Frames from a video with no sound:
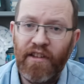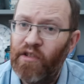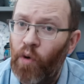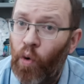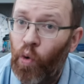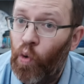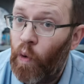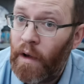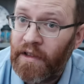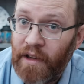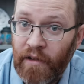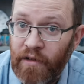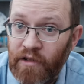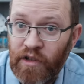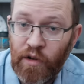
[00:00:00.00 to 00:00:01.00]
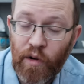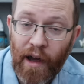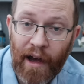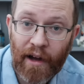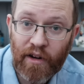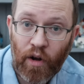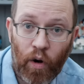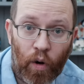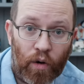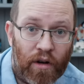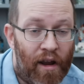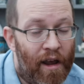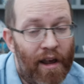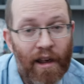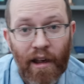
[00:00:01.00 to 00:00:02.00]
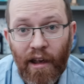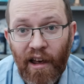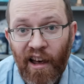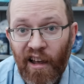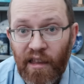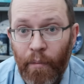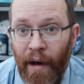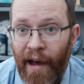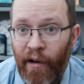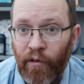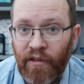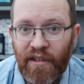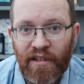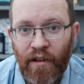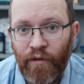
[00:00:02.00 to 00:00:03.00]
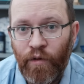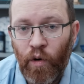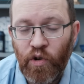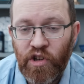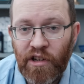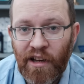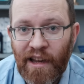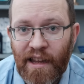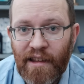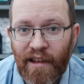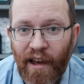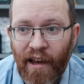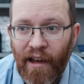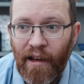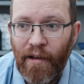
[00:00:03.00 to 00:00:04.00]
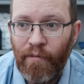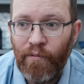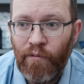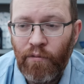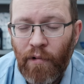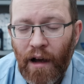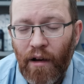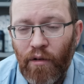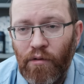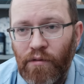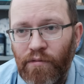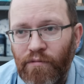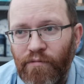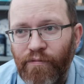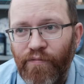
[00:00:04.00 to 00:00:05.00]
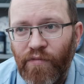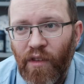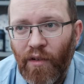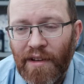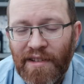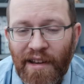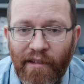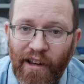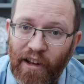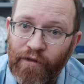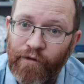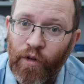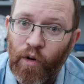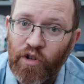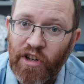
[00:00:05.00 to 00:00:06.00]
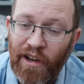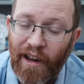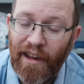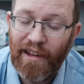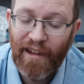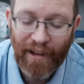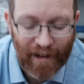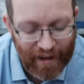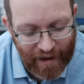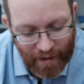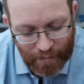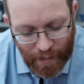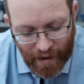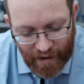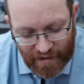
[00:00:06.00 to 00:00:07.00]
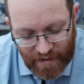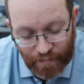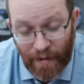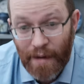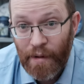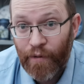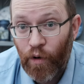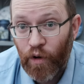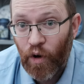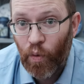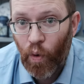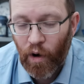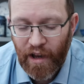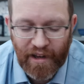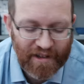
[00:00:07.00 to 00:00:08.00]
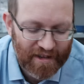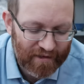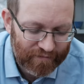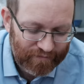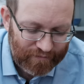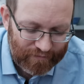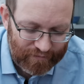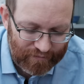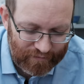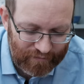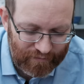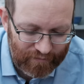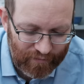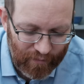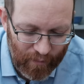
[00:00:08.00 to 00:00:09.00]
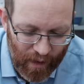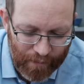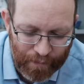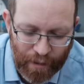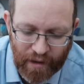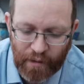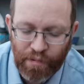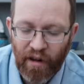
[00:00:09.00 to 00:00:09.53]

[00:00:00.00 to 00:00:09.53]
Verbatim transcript: is always going to add on uh, the pounds, unfortunately. Um, well, not necessarily unfortunately, but maybe for your wallet. But the